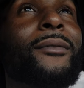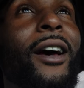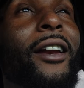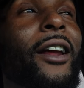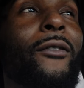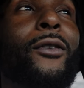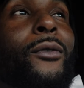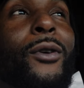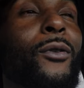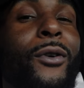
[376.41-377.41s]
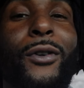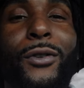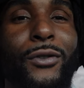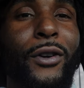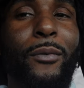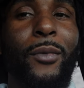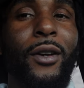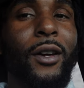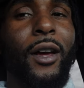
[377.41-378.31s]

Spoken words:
I never record or stream it.